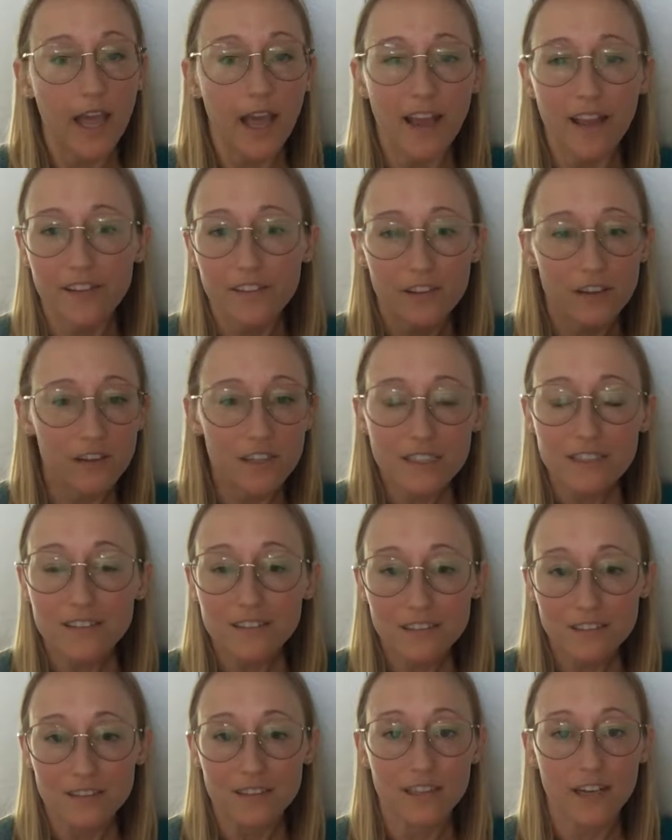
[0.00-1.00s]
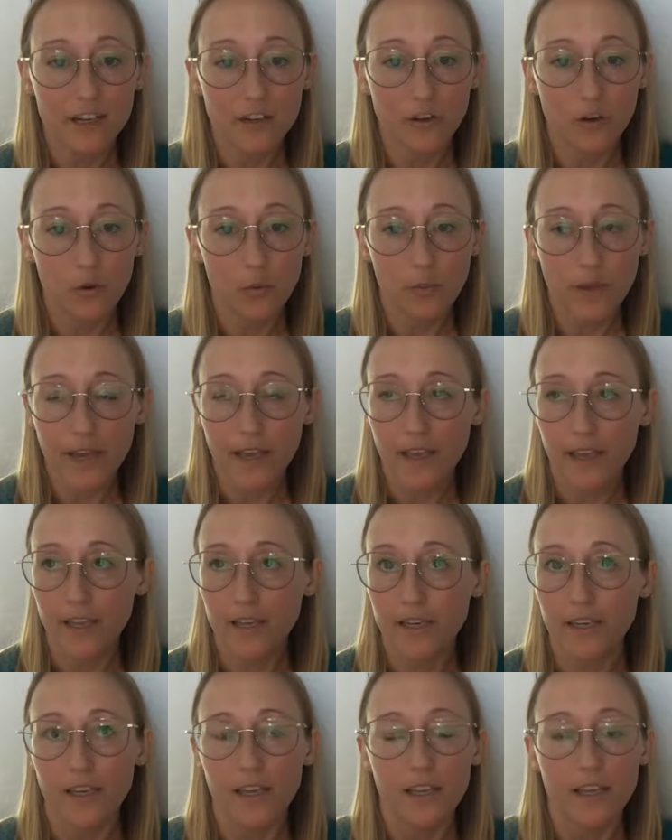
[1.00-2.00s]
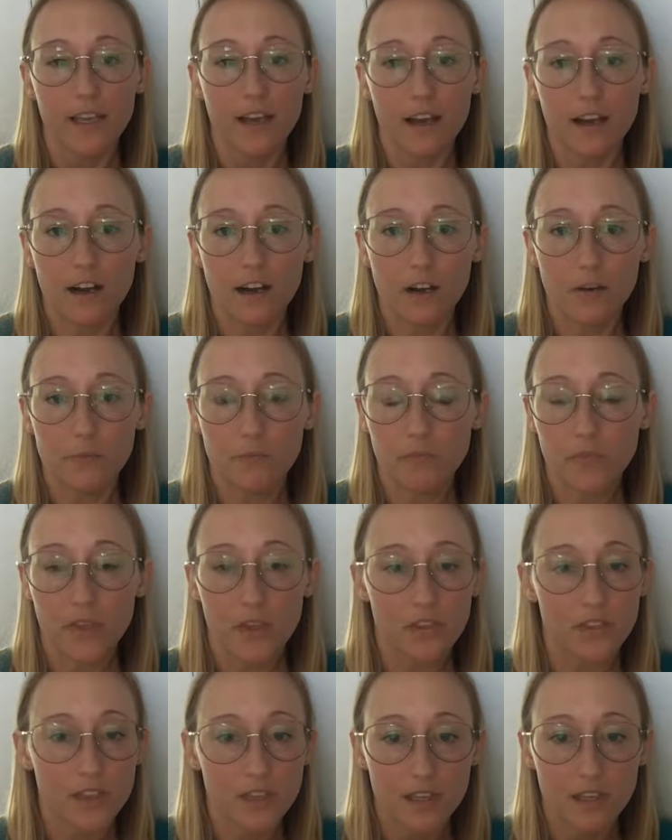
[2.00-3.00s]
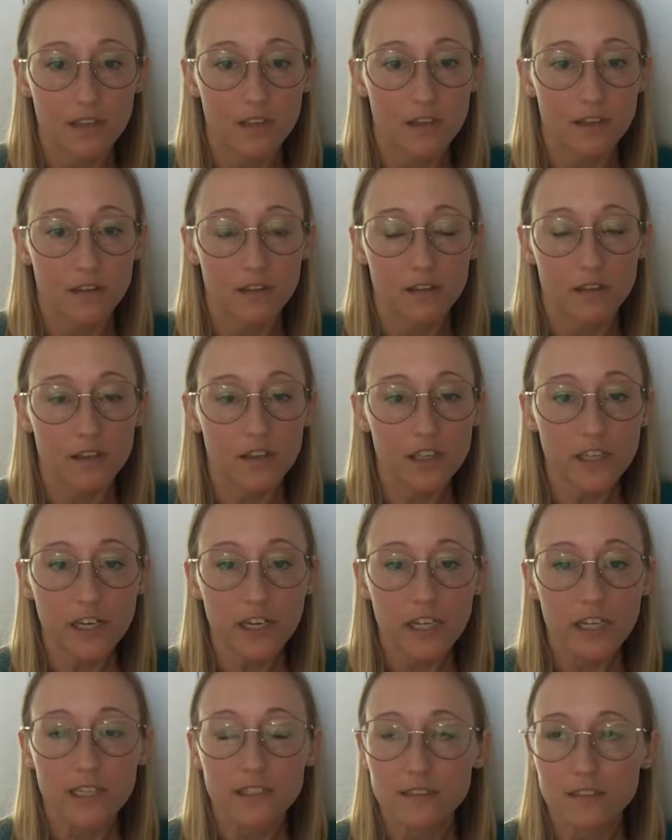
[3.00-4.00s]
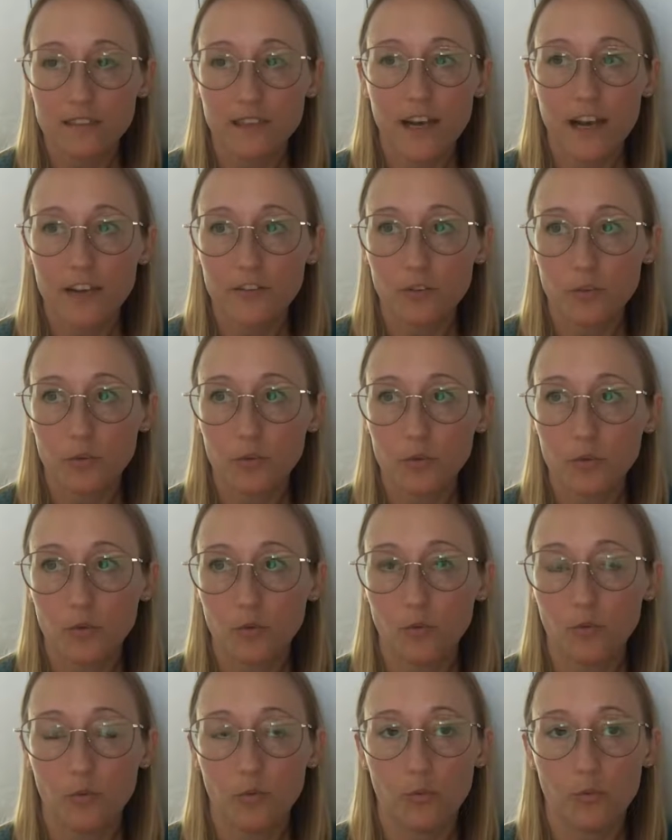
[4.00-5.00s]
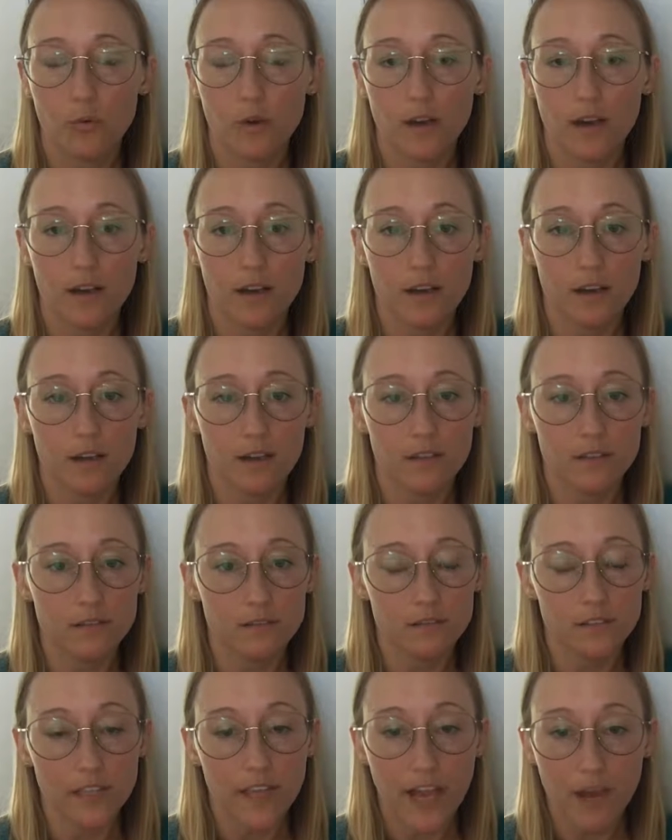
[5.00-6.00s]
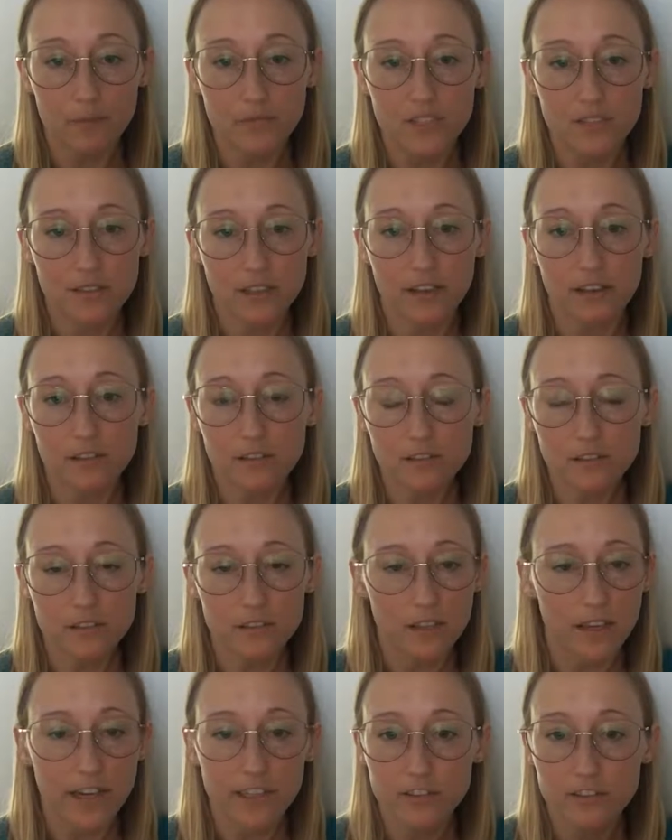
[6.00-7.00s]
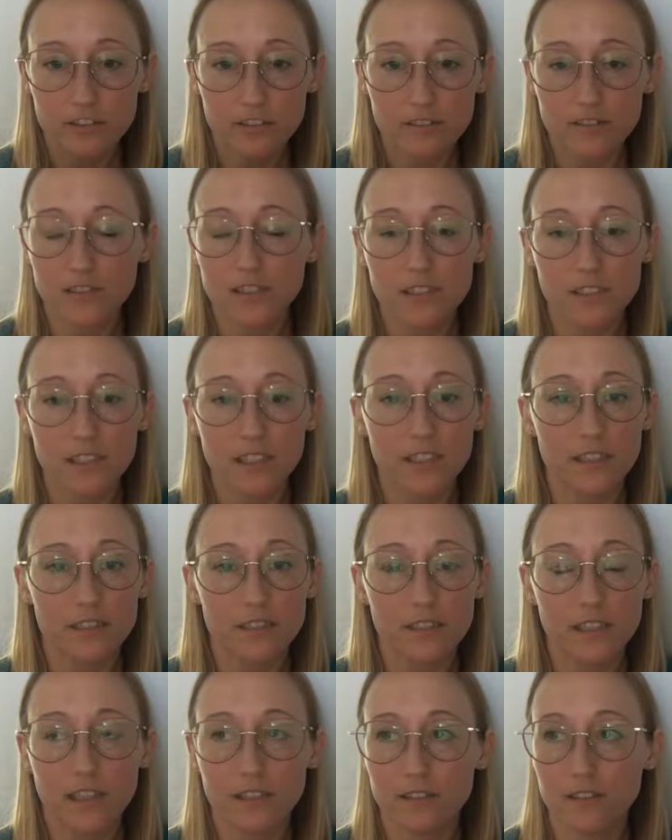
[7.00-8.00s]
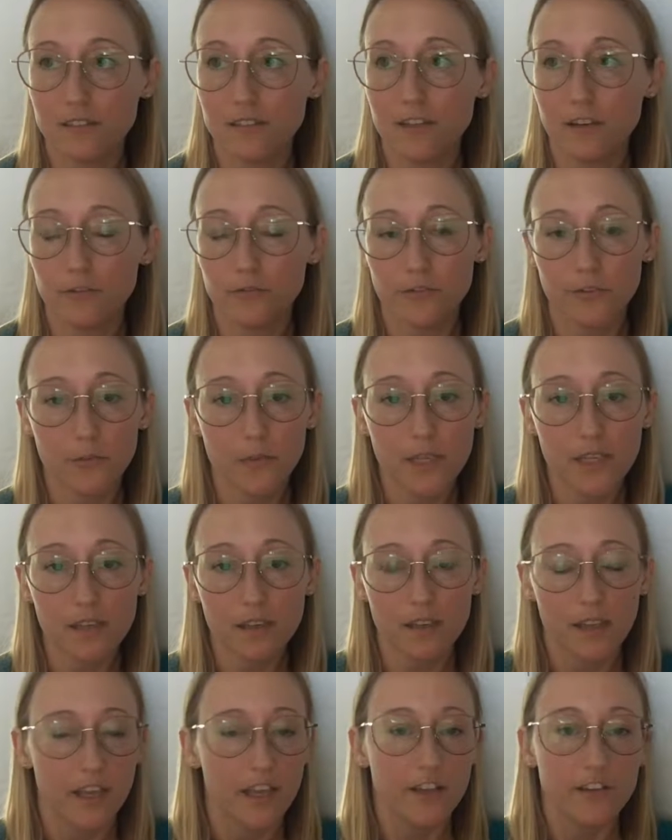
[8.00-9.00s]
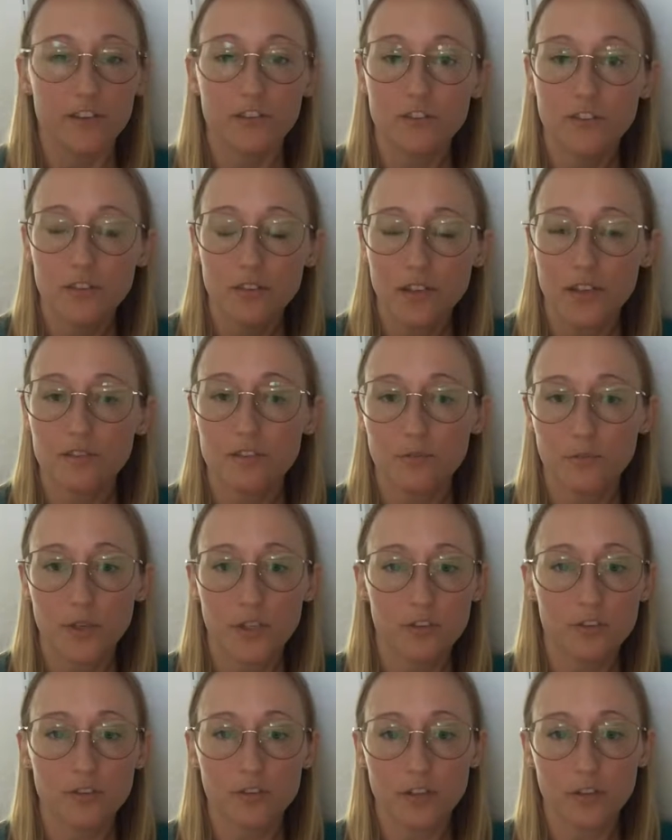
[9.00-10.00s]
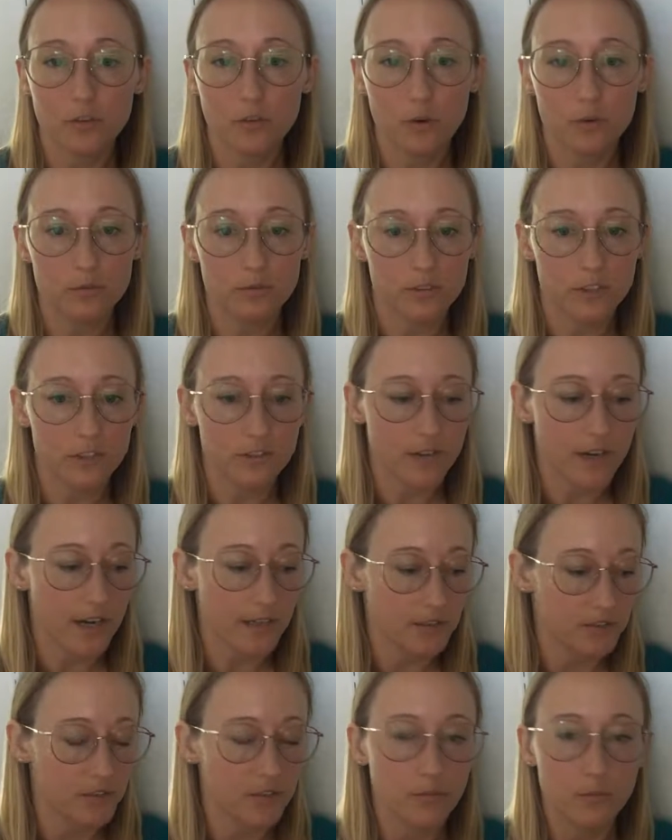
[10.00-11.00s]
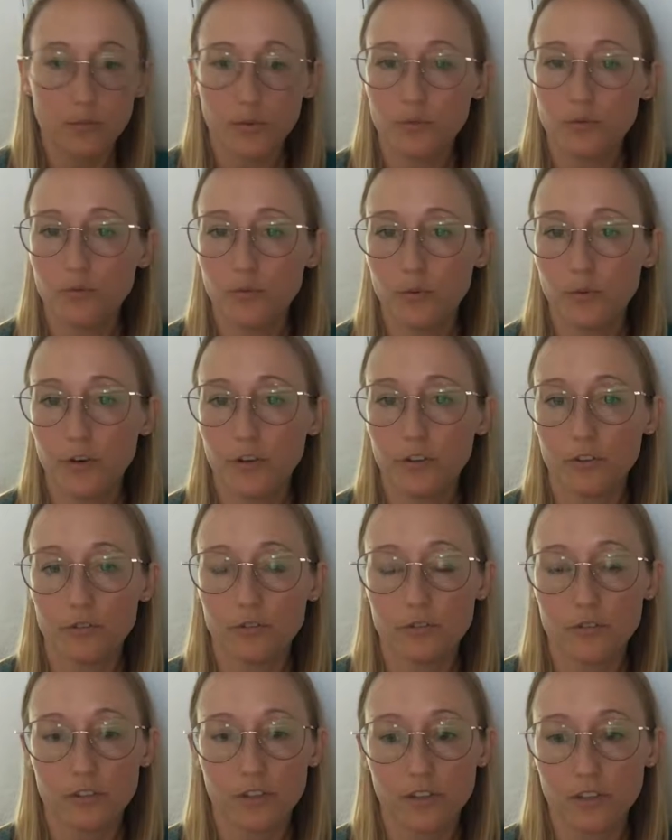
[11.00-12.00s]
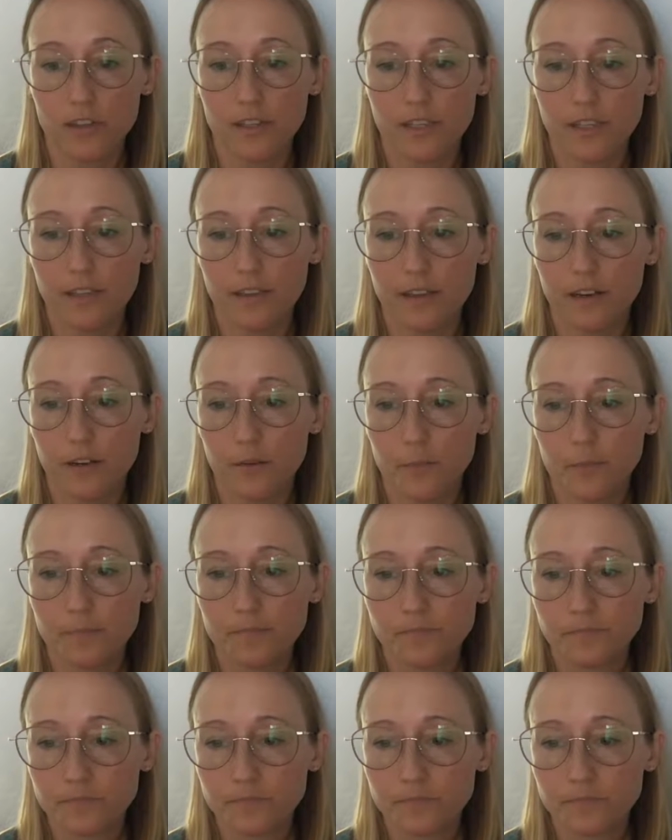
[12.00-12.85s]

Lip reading: And the honey does not go bad. The honey inside those capped cells, actually, it does not ferment. You just have to make sure it totally dries before you start cutting that up.